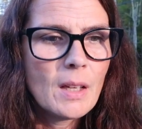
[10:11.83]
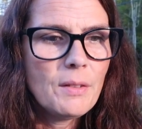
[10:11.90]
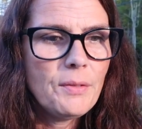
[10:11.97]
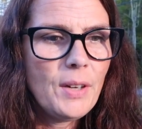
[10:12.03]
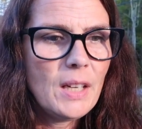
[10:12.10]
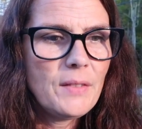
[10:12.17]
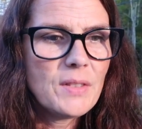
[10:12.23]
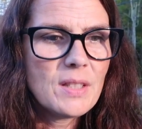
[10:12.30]

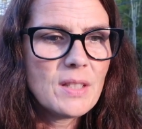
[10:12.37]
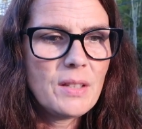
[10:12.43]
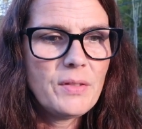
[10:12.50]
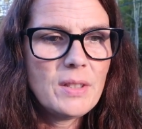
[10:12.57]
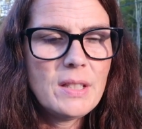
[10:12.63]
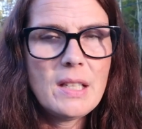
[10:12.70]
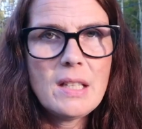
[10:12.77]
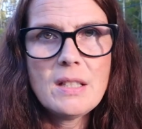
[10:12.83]
5 to
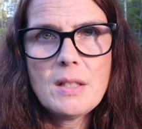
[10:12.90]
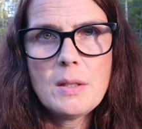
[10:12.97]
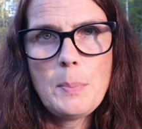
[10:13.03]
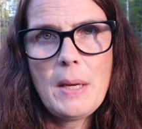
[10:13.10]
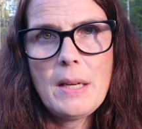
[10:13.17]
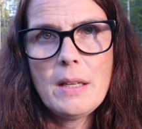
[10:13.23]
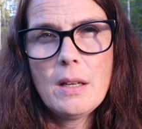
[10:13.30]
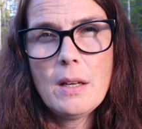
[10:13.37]
7 days,
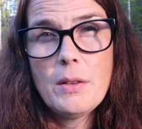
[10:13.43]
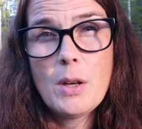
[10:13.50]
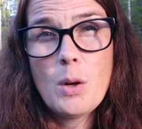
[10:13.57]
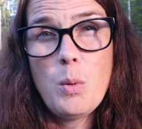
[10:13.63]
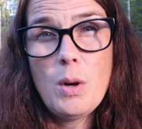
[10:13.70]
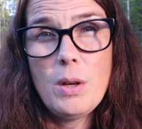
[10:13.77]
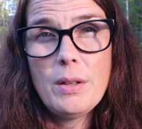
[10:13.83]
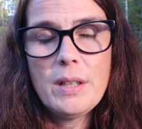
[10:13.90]
depending on the
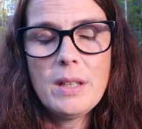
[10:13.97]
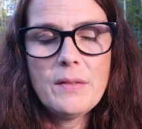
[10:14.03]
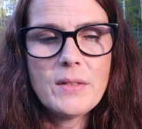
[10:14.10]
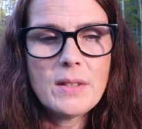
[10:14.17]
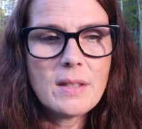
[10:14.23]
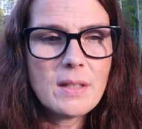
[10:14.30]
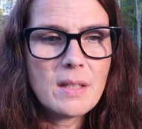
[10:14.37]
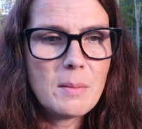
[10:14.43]
quality of the
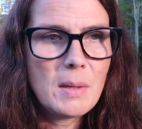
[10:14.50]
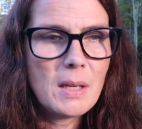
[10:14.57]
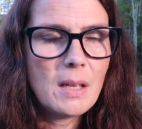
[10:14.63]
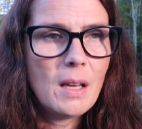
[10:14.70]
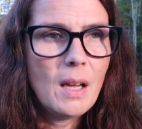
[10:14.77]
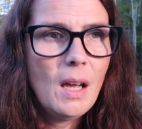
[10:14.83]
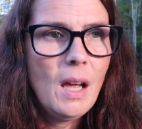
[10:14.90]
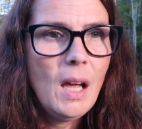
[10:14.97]
semen,
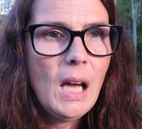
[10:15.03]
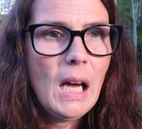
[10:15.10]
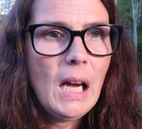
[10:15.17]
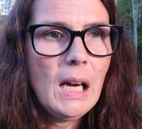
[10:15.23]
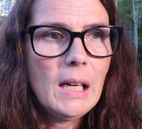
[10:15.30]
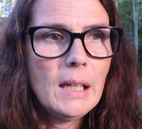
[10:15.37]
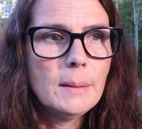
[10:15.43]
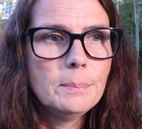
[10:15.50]

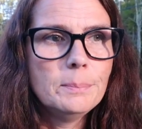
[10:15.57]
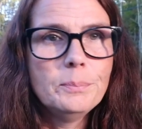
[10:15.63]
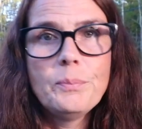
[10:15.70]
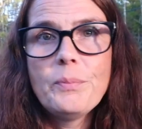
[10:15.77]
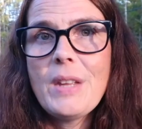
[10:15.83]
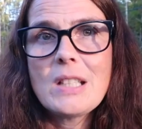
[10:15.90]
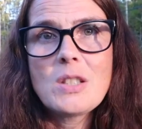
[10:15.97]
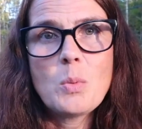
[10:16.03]

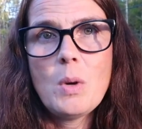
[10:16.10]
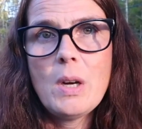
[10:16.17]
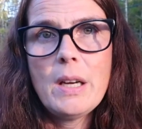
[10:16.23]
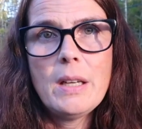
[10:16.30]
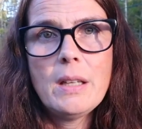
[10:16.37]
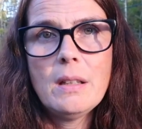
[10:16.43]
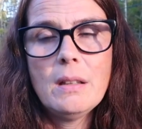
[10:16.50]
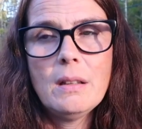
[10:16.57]
that's
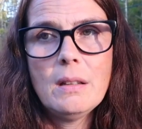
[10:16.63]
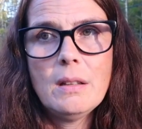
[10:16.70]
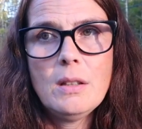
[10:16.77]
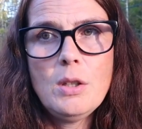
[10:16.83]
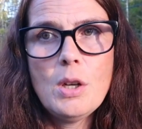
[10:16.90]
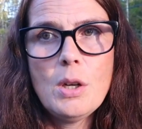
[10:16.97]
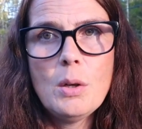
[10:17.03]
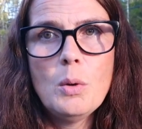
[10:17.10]
why,
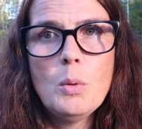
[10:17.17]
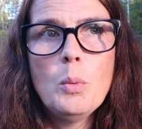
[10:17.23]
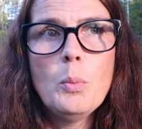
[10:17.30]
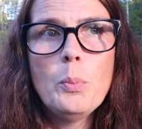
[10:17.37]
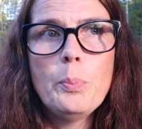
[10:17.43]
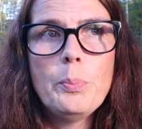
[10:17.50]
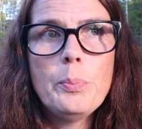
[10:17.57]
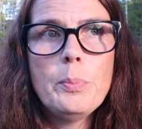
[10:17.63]
you know,
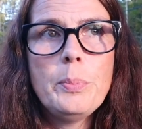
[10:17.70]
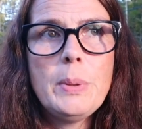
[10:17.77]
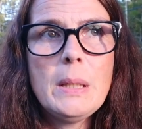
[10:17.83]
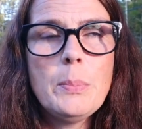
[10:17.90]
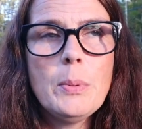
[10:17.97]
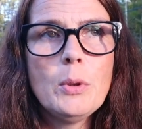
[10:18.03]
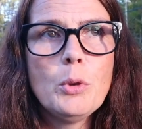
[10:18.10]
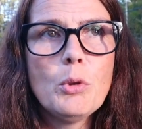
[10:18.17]

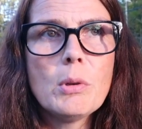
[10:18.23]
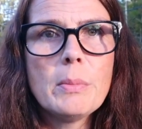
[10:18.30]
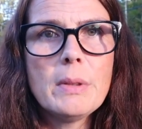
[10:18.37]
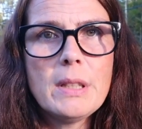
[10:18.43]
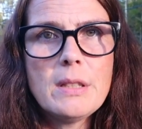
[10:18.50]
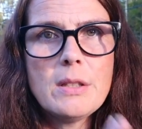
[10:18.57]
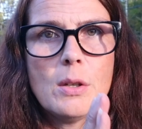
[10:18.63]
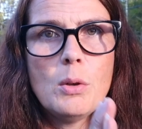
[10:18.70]
people
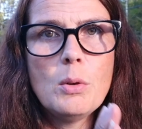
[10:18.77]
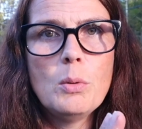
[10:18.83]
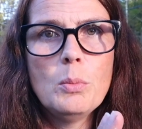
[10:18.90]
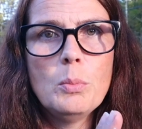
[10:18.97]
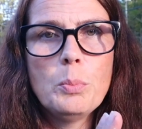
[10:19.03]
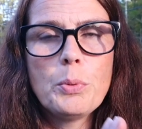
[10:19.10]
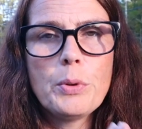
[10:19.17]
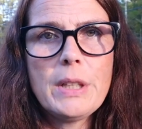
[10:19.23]
normally don't
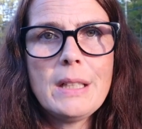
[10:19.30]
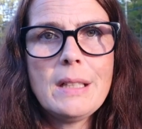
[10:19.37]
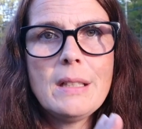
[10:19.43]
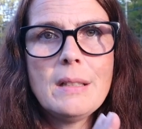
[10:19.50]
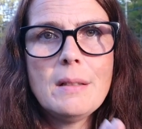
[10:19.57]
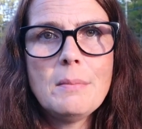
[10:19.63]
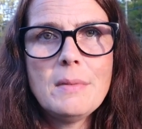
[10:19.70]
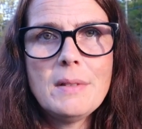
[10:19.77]
breed
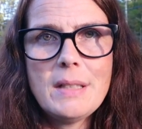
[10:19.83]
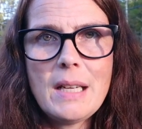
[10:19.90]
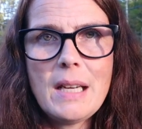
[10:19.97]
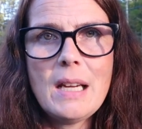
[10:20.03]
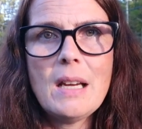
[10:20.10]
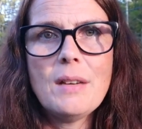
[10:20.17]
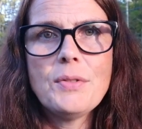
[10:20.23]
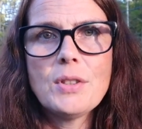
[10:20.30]

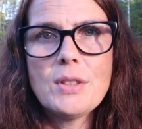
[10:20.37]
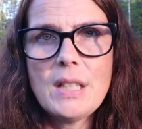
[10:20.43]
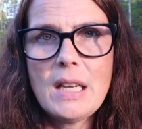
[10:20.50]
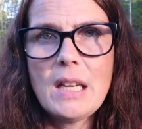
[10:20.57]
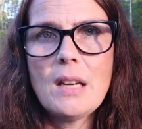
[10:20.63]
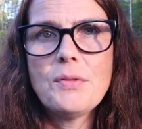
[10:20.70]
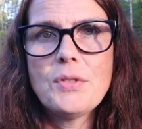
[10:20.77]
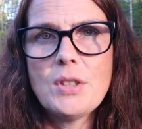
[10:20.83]
day after day
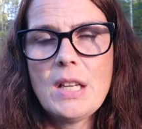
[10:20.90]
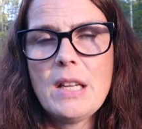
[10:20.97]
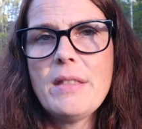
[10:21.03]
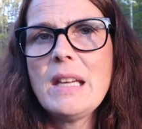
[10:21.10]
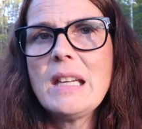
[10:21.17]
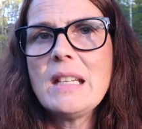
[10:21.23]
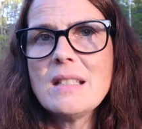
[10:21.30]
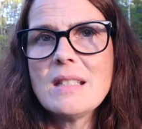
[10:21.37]
after day.
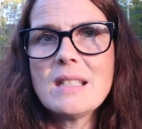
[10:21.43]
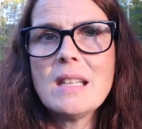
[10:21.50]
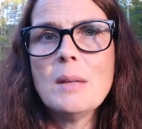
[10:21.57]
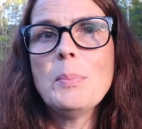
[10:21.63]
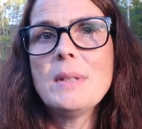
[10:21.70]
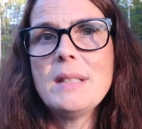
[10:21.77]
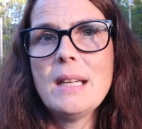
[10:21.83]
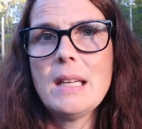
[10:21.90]
They can
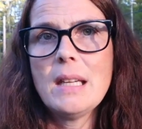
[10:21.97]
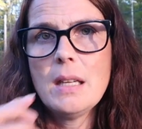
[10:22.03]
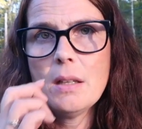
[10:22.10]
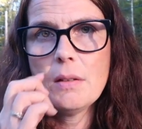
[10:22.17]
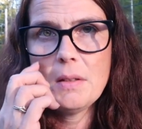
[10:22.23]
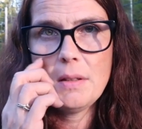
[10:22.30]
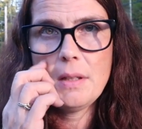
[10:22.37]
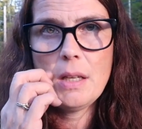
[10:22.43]
skip a day here
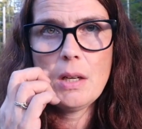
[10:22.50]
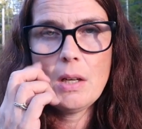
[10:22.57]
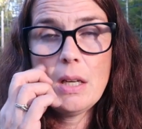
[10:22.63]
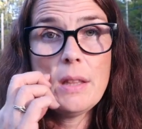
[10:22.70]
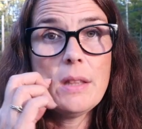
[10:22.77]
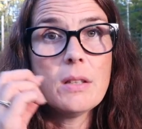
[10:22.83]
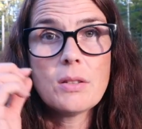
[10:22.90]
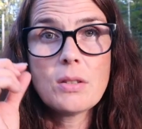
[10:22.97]
and there
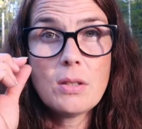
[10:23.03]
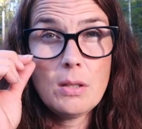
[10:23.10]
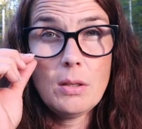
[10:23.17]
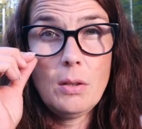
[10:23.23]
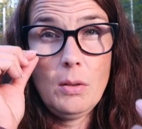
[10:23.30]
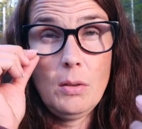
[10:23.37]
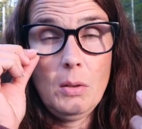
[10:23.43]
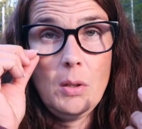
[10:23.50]
and they'll
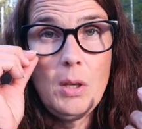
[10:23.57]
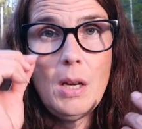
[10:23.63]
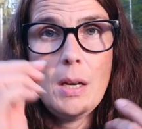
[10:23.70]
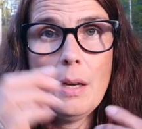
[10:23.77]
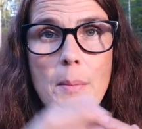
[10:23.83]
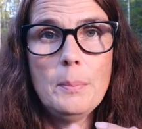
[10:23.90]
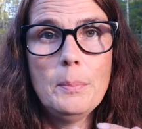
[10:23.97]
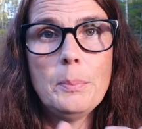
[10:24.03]
still
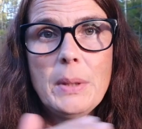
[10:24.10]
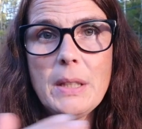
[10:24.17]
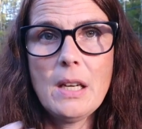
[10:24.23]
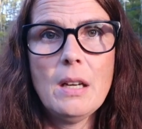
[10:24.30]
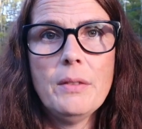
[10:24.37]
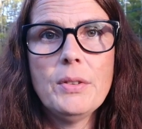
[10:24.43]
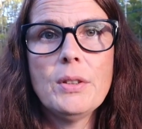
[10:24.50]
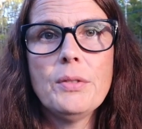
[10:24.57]
be
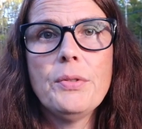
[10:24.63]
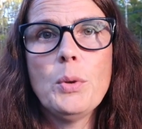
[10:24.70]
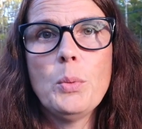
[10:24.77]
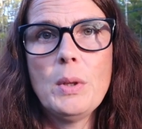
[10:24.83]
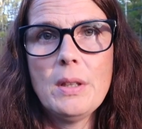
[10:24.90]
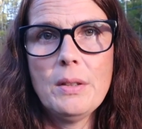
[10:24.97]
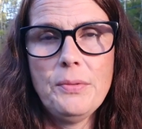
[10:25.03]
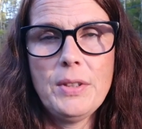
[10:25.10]
covered for
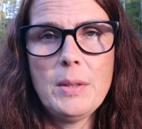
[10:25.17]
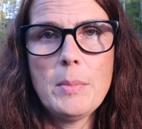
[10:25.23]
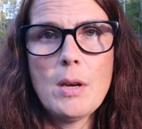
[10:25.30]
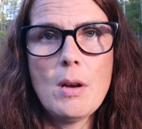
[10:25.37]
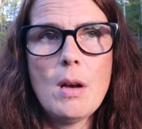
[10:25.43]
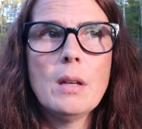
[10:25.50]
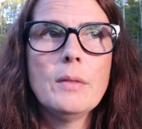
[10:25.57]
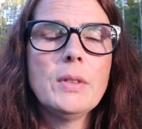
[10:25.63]
when the female
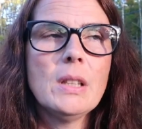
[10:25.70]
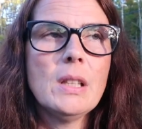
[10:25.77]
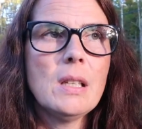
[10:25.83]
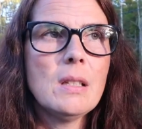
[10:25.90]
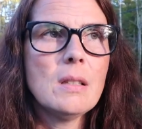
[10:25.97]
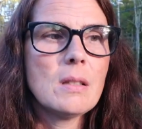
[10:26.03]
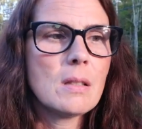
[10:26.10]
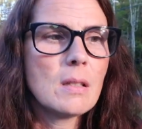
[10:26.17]

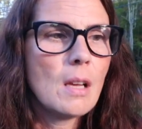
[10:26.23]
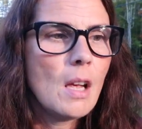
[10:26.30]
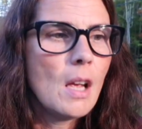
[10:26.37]
ovulates.